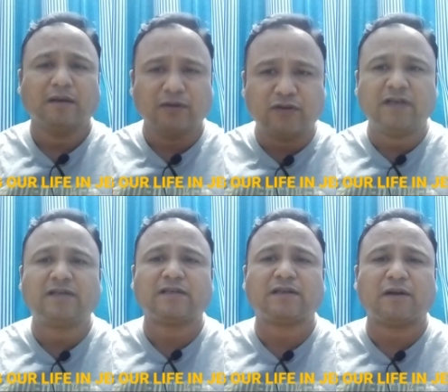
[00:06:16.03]

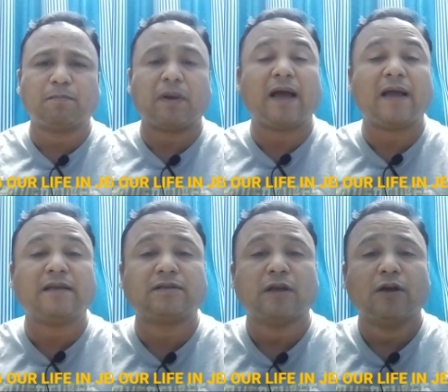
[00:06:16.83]
Jesus
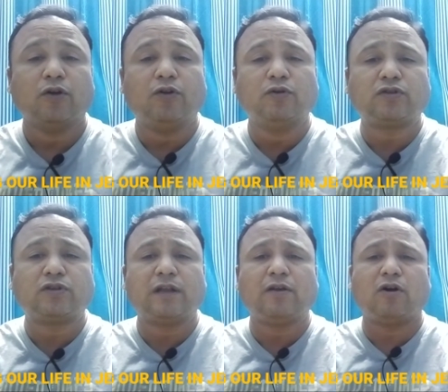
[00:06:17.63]
replies, Do you
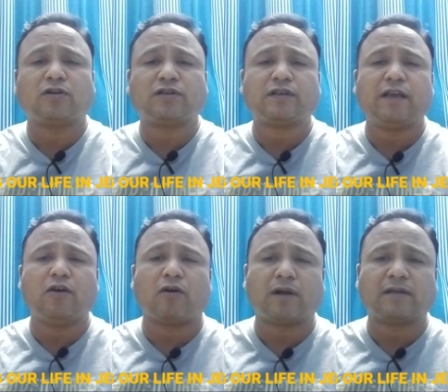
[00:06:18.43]
still not see
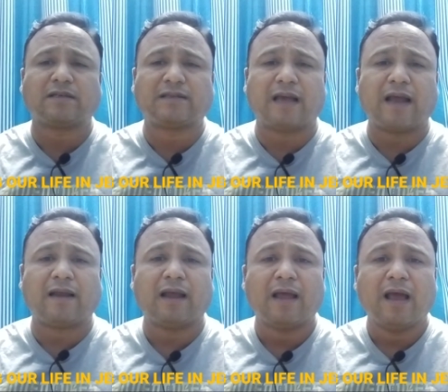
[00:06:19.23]
or understand?